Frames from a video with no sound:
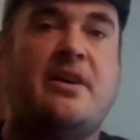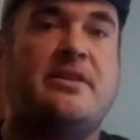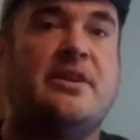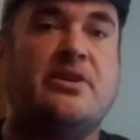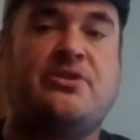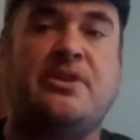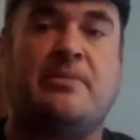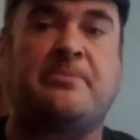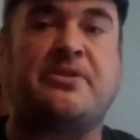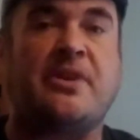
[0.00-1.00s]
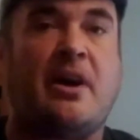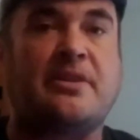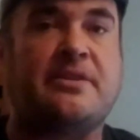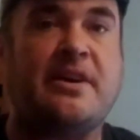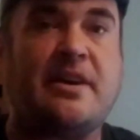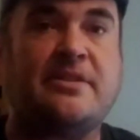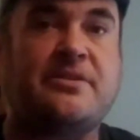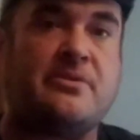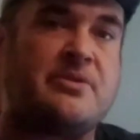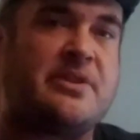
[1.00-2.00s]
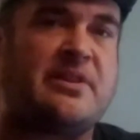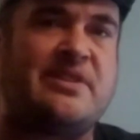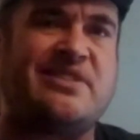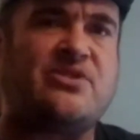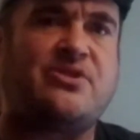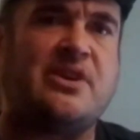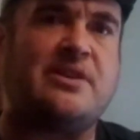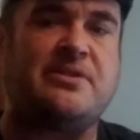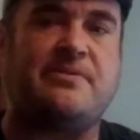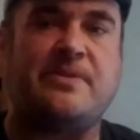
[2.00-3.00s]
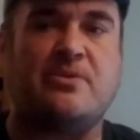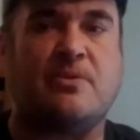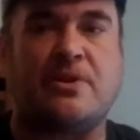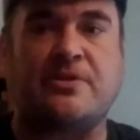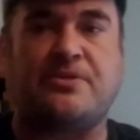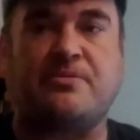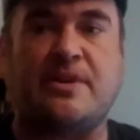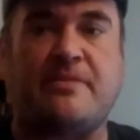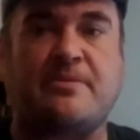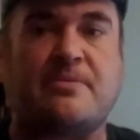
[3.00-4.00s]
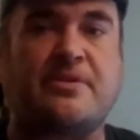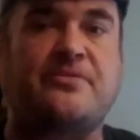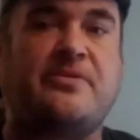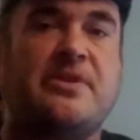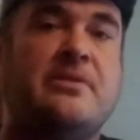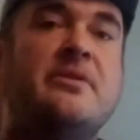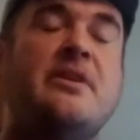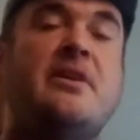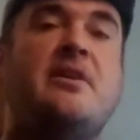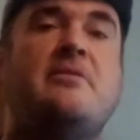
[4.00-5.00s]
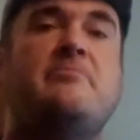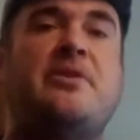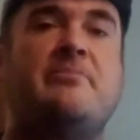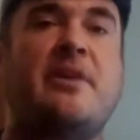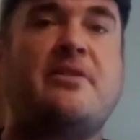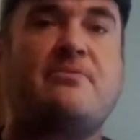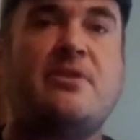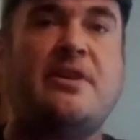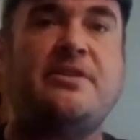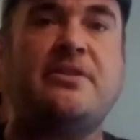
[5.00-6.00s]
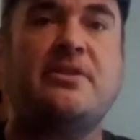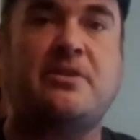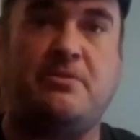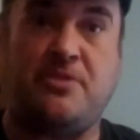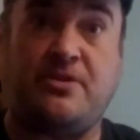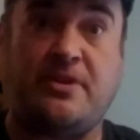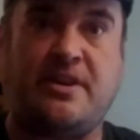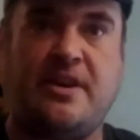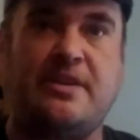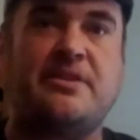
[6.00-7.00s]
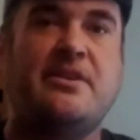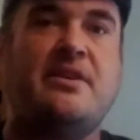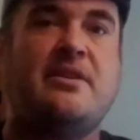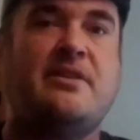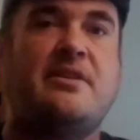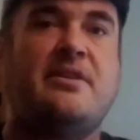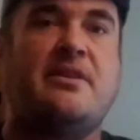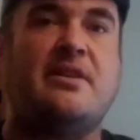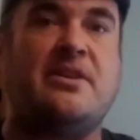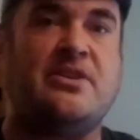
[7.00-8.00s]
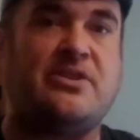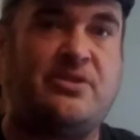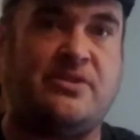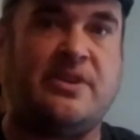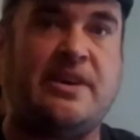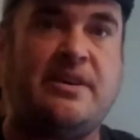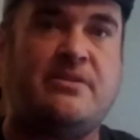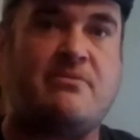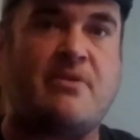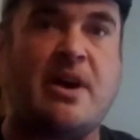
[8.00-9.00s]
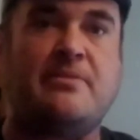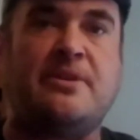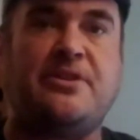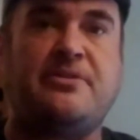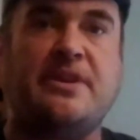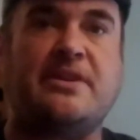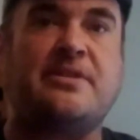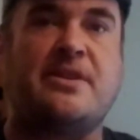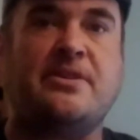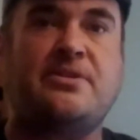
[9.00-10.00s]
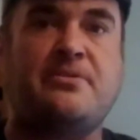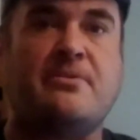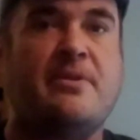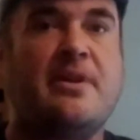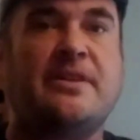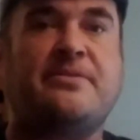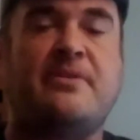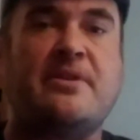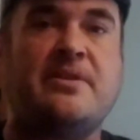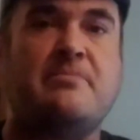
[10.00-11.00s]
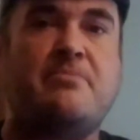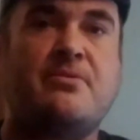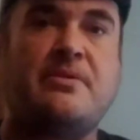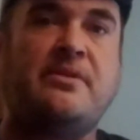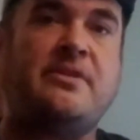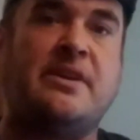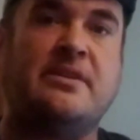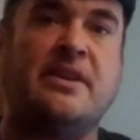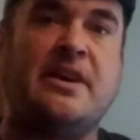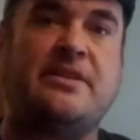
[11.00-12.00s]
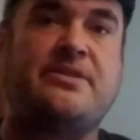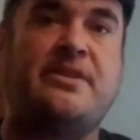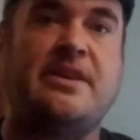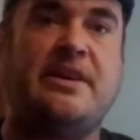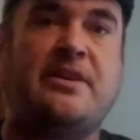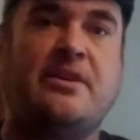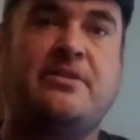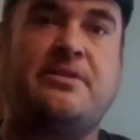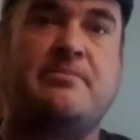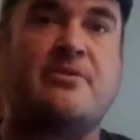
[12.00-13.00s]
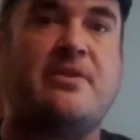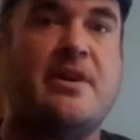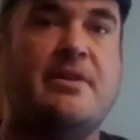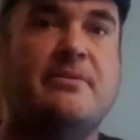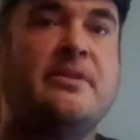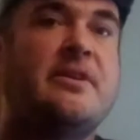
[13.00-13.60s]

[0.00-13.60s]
the Shipt stock text, or you can just change a few words, whatever works for you. But no matter what, communicate initially right when you get to the store. That's very important. It lets the customer know,